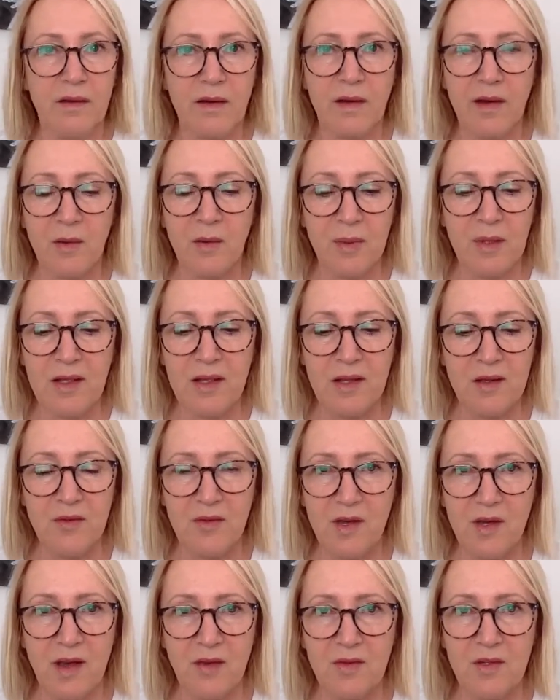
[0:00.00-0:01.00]
I believe
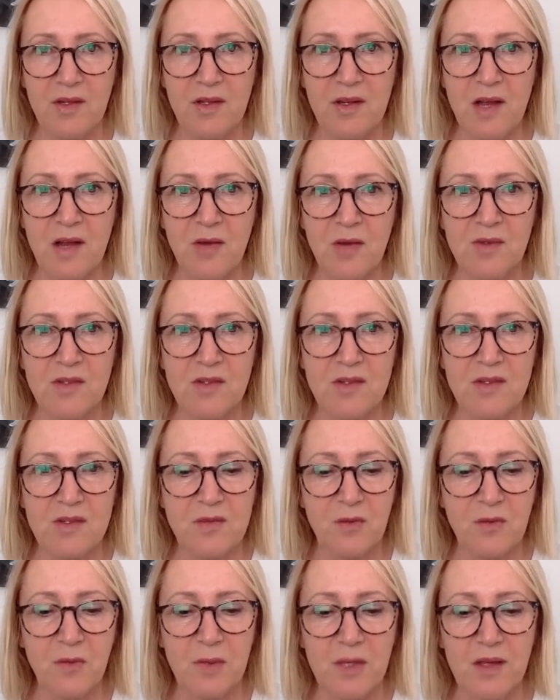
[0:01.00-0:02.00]
you have an inheritance
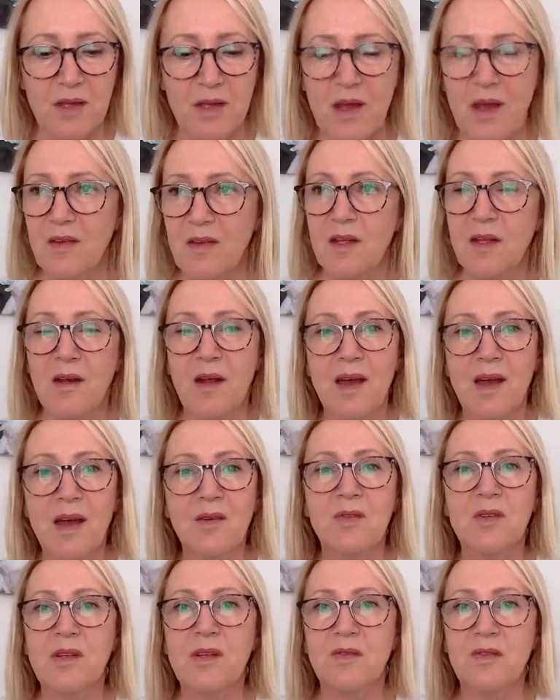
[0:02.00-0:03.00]
for me that I
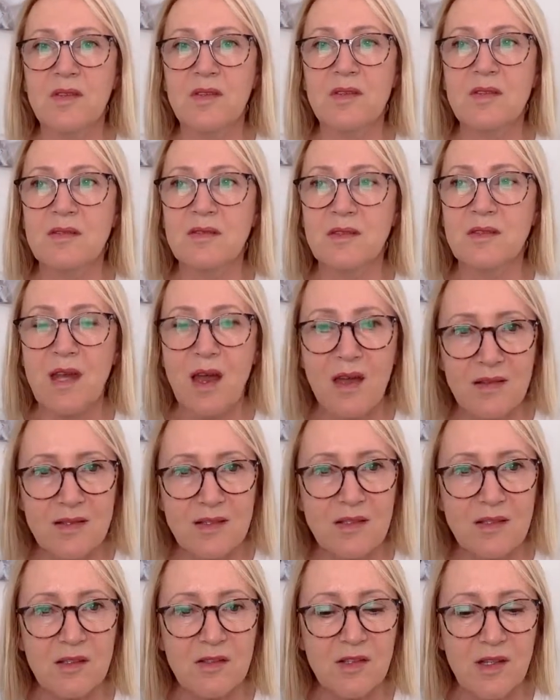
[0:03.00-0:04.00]
haven't even
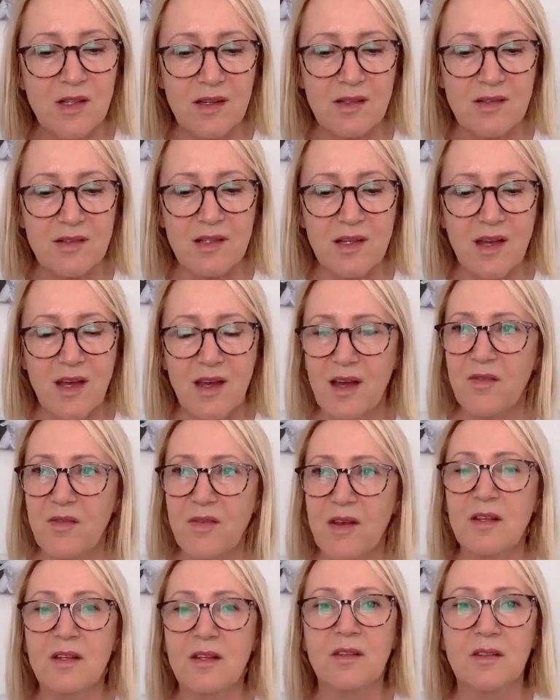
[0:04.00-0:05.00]
tasted yet. I've
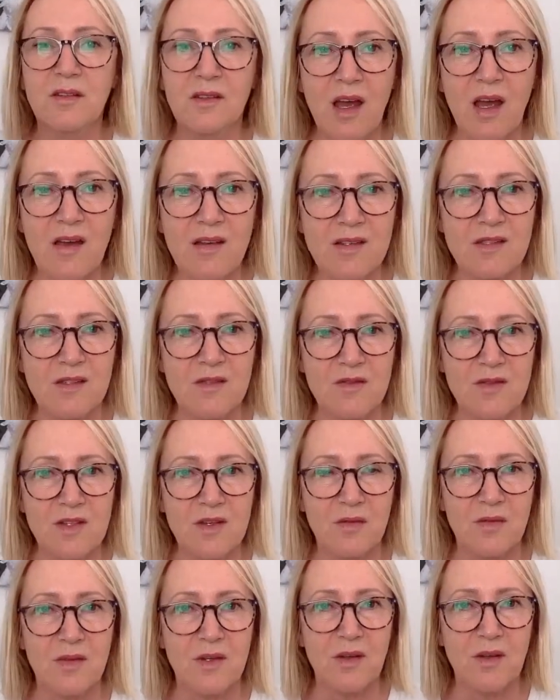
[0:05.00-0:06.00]
had a little taste of
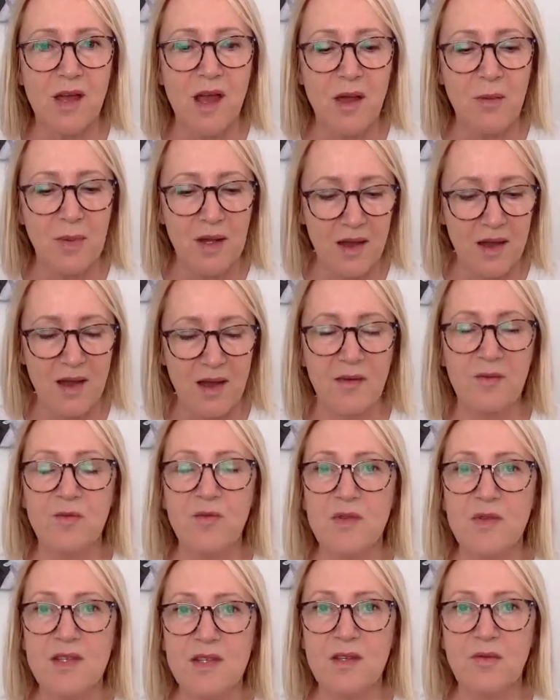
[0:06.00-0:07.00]
something, but I haven't
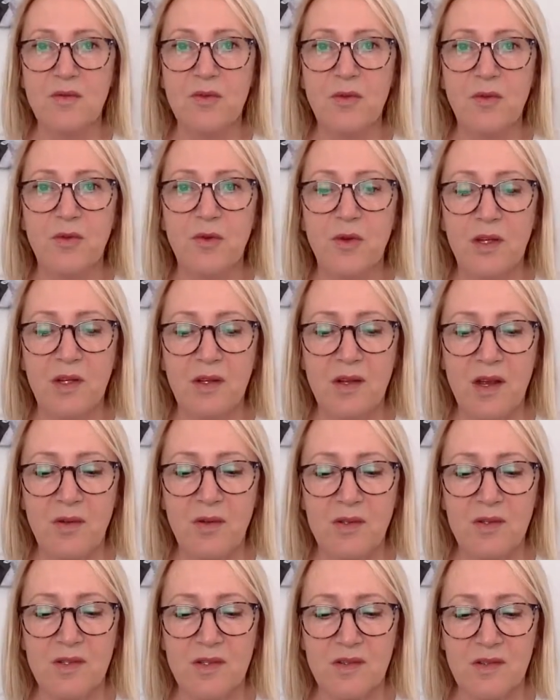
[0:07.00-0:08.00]
received the full
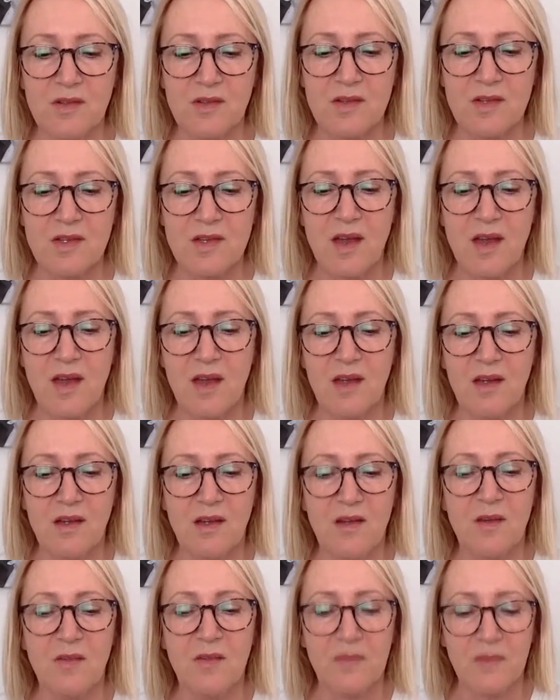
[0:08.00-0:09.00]
inheritance.
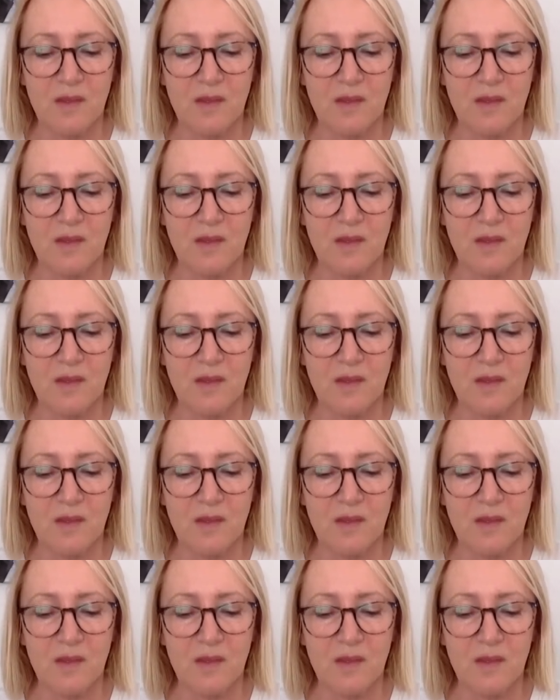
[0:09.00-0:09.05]
Now,